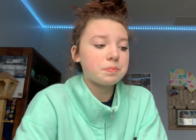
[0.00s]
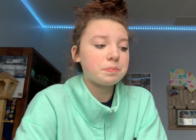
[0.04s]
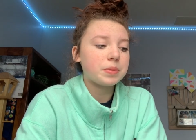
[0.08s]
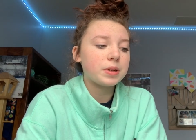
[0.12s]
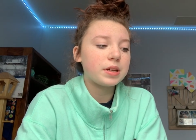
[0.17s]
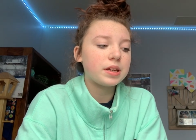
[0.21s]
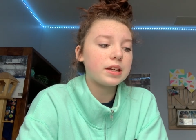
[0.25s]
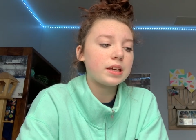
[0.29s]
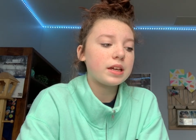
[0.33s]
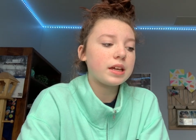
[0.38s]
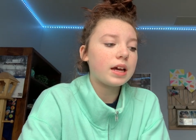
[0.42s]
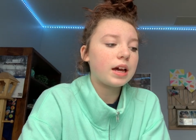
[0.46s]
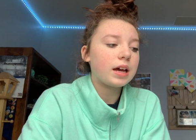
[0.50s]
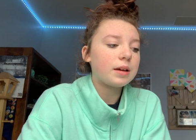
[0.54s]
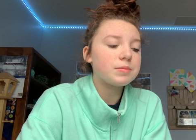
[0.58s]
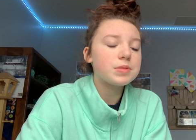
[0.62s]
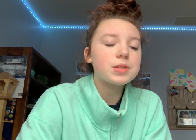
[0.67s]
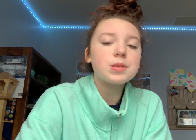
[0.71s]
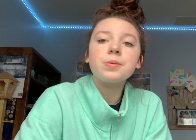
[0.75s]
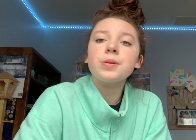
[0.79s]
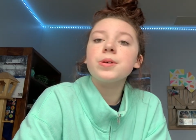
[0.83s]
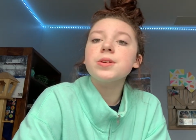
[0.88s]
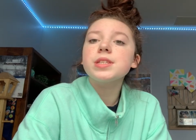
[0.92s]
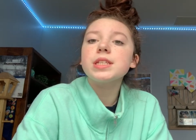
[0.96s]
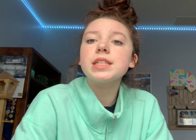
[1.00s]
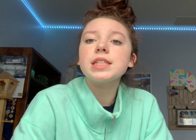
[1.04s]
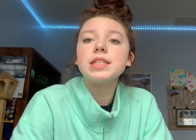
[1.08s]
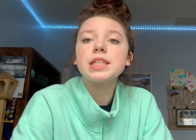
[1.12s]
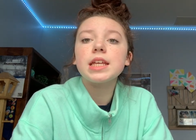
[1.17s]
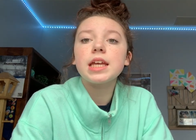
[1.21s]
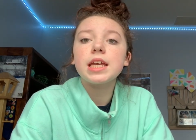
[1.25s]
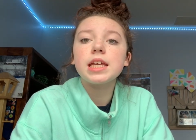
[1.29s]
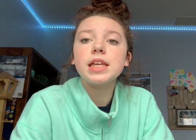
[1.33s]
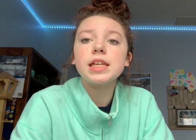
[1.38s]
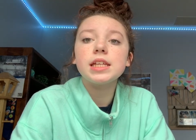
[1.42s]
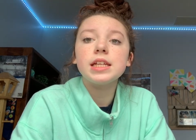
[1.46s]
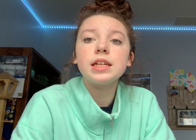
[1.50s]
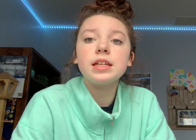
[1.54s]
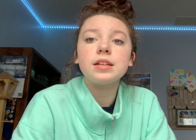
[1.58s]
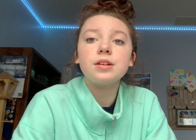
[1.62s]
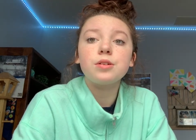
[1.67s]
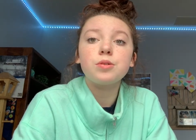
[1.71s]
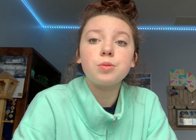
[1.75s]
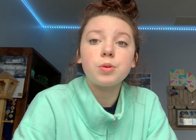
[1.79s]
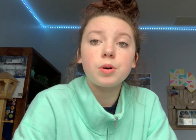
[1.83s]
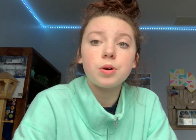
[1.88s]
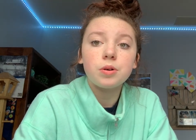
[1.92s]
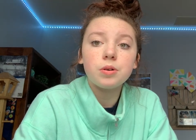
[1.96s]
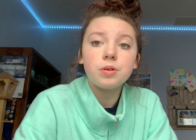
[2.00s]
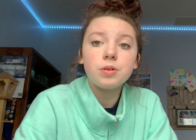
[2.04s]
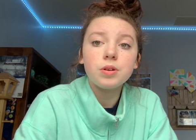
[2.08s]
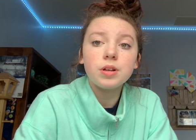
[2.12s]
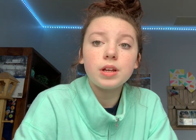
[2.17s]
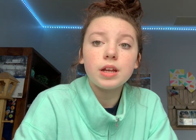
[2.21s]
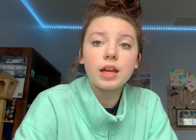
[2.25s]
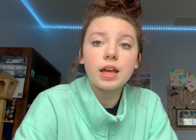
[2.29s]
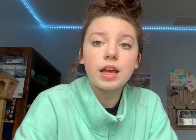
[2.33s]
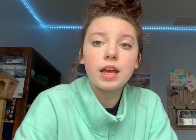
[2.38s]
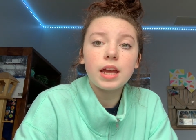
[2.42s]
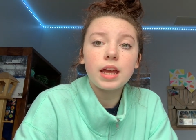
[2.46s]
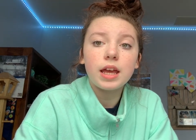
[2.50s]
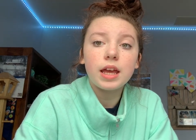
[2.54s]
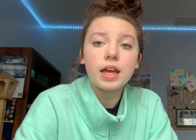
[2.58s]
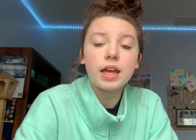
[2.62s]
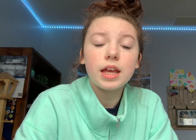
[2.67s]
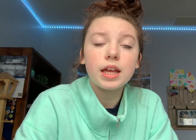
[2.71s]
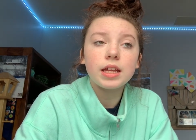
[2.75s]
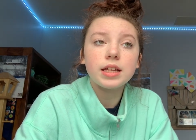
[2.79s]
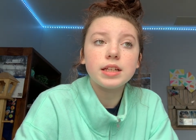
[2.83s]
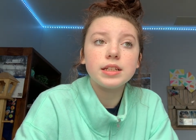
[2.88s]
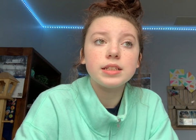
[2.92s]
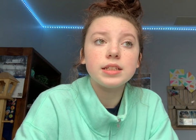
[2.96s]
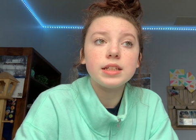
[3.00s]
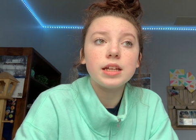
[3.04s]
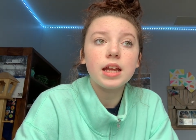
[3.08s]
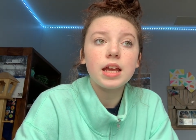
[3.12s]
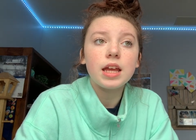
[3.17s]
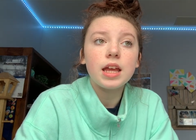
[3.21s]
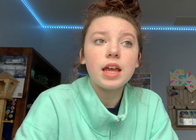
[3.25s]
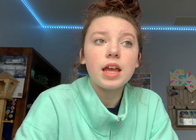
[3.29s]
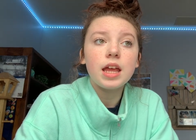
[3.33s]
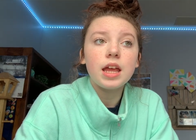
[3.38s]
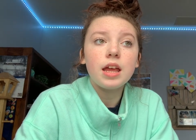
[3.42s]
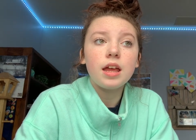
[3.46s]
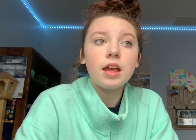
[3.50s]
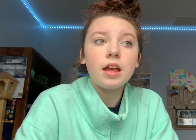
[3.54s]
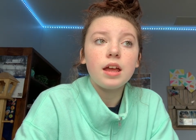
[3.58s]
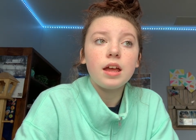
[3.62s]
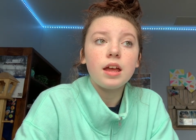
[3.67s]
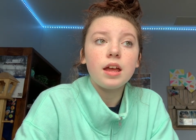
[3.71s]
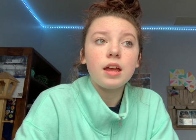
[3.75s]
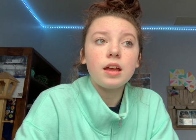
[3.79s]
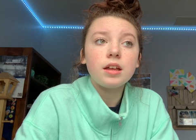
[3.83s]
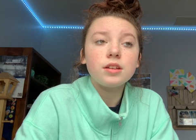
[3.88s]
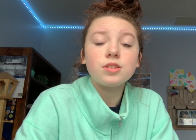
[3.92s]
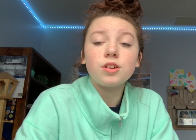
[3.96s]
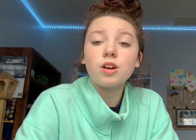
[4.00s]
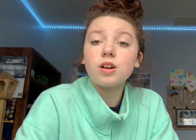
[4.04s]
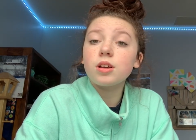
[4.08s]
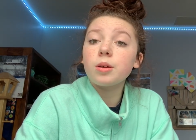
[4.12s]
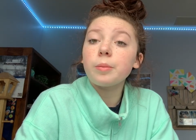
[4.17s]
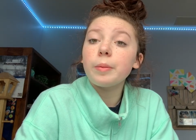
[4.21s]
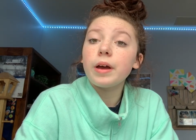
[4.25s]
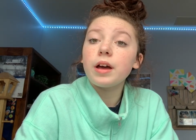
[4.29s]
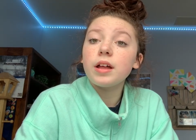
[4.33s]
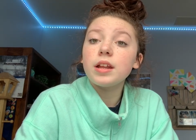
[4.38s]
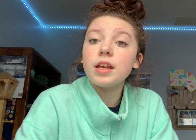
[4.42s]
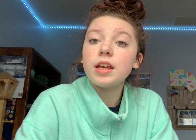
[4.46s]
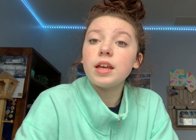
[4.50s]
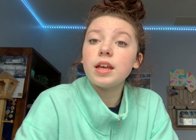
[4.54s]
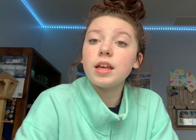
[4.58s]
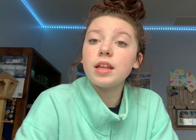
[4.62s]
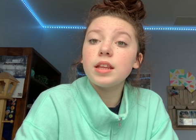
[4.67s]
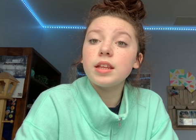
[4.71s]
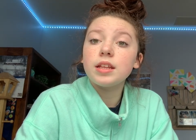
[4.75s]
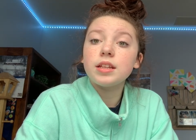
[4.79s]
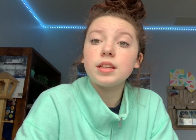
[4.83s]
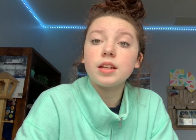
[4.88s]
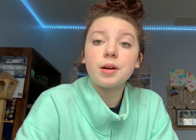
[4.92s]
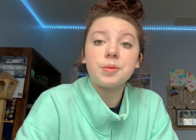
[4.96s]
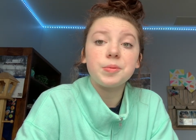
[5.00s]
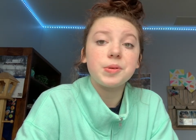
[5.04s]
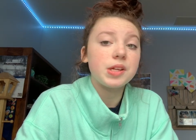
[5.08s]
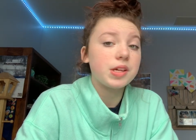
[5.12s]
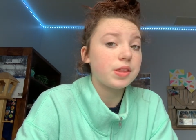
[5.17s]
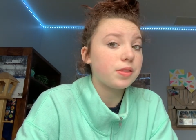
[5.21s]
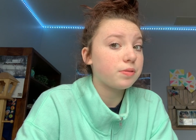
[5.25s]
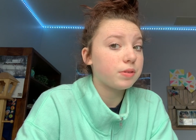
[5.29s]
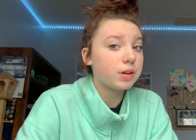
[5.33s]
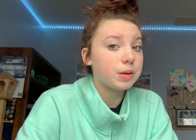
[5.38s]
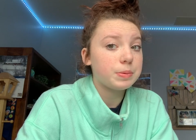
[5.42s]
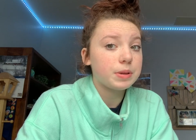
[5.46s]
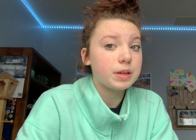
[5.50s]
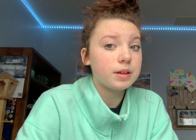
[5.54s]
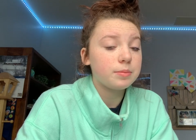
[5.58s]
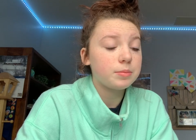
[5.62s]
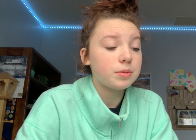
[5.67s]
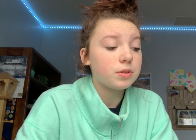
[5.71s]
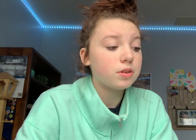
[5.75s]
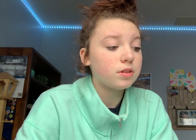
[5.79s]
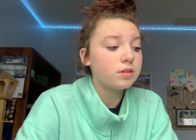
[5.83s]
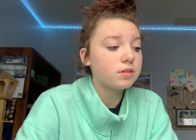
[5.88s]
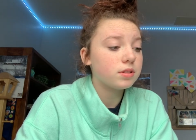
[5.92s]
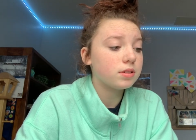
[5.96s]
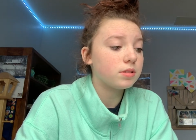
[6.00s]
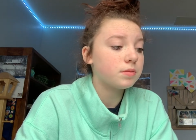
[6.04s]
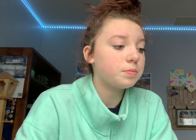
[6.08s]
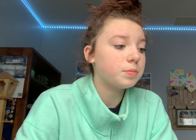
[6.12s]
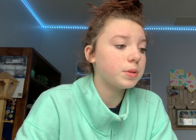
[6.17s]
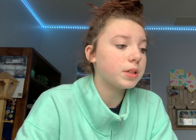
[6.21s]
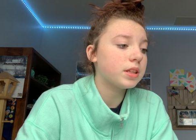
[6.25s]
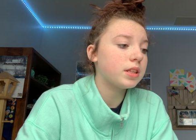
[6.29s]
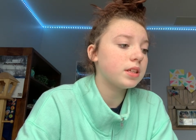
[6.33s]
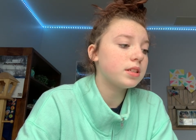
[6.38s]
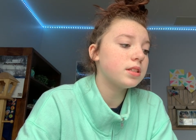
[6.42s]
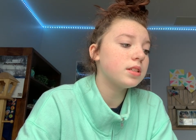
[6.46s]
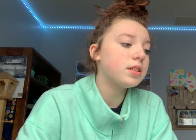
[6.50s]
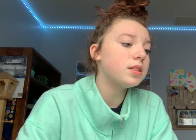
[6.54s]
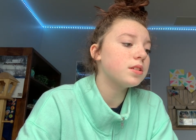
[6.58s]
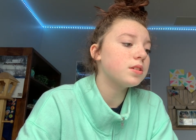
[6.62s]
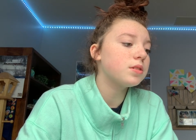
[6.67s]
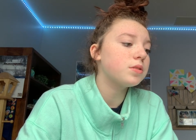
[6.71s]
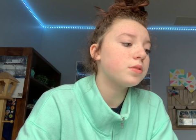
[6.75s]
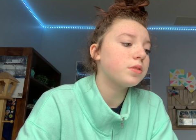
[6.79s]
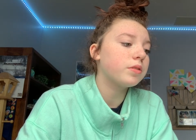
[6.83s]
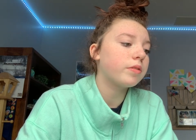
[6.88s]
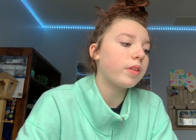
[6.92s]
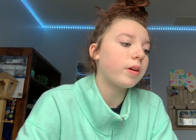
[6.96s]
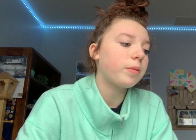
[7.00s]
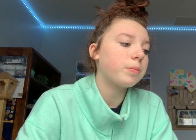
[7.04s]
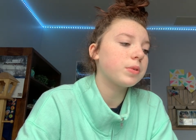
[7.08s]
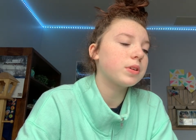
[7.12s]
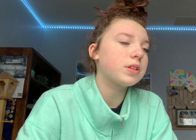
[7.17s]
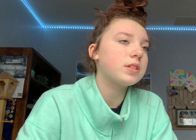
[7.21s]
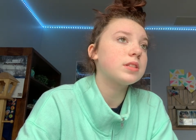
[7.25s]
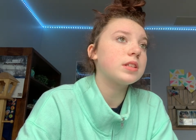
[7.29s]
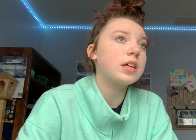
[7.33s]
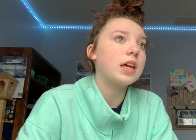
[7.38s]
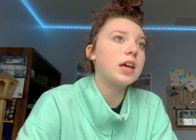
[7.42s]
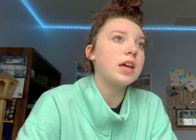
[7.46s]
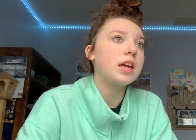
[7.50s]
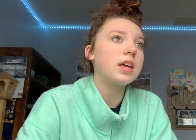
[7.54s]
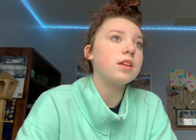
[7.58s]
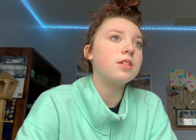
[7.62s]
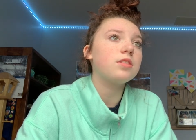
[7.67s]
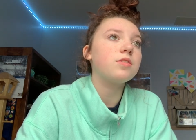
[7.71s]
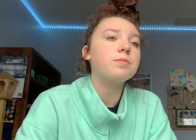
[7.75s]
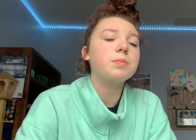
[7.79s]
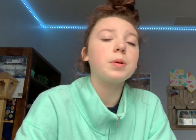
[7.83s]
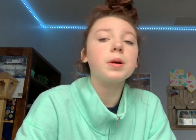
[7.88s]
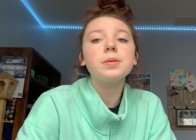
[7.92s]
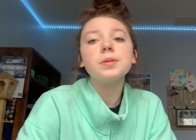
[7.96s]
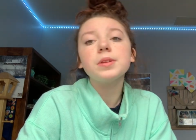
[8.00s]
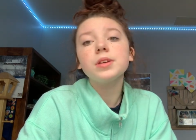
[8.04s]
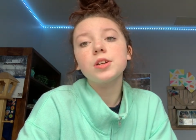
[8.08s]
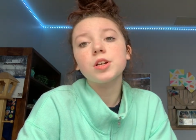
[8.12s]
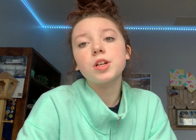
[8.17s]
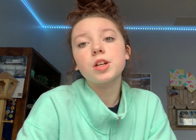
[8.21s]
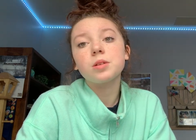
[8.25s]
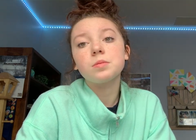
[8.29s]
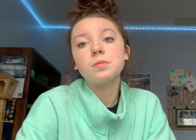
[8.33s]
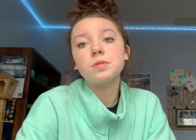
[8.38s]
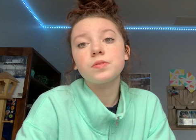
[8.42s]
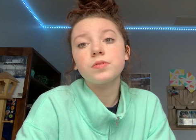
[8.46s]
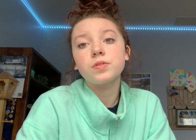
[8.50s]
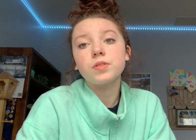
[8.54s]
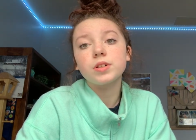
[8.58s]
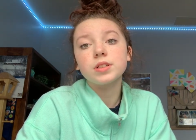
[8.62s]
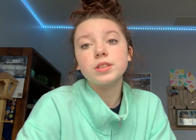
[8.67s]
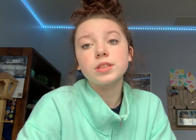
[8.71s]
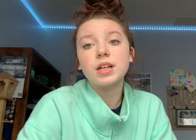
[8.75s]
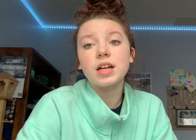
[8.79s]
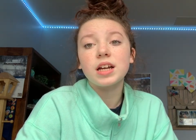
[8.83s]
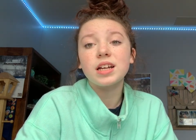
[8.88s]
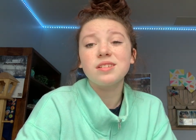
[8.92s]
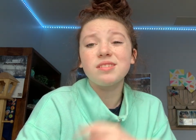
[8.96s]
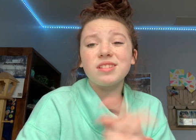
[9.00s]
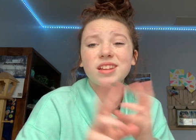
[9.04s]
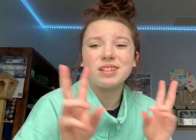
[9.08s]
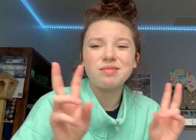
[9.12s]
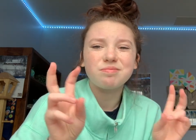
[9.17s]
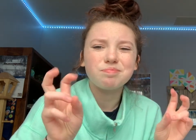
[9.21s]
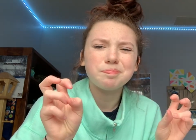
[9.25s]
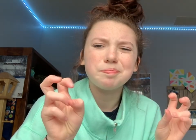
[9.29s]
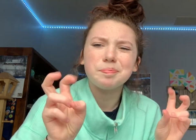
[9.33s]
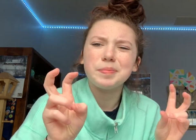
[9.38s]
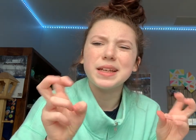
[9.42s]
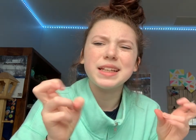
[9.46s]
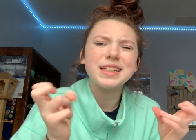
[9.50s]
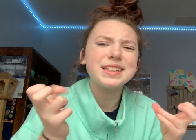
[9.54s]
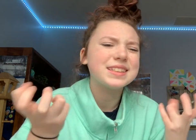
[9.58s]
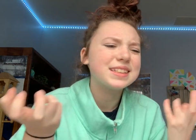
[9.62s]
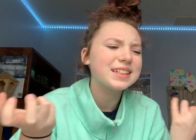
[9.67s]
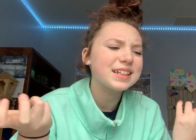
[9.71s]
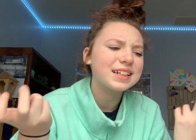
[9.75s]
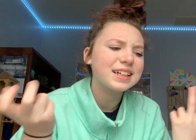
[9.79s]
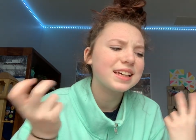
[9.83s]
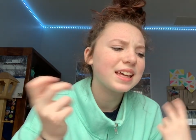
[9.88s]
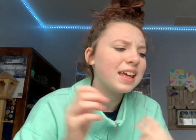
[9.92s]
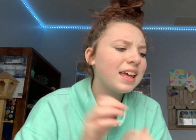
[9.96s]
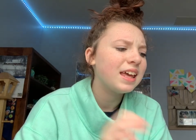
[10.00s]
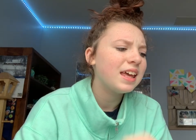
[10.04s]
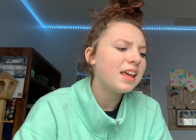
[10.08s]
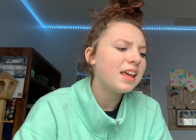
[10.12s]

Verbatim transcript: but I'm supposed to say a quote and talk about it and then nominate three people. But this is the quote that I'm going to say. You've probably heard it before. It's kind of like basic,